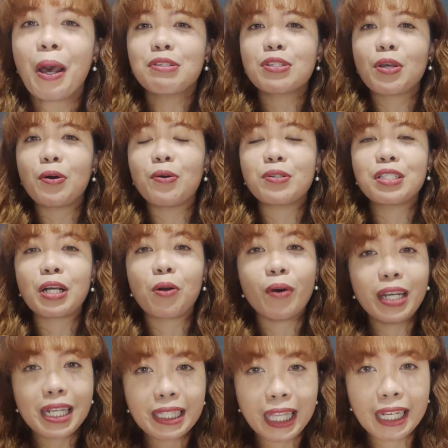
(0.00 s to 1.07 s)
So sa
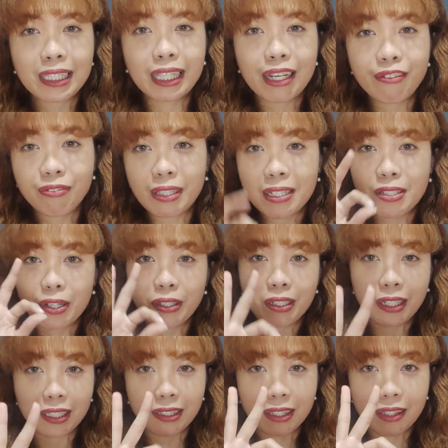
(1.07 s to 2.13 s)
quantitative, these
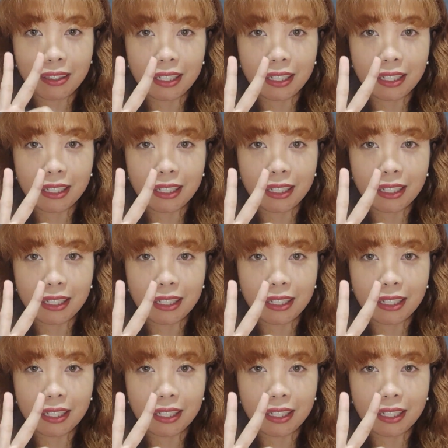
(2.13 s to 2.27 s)
are the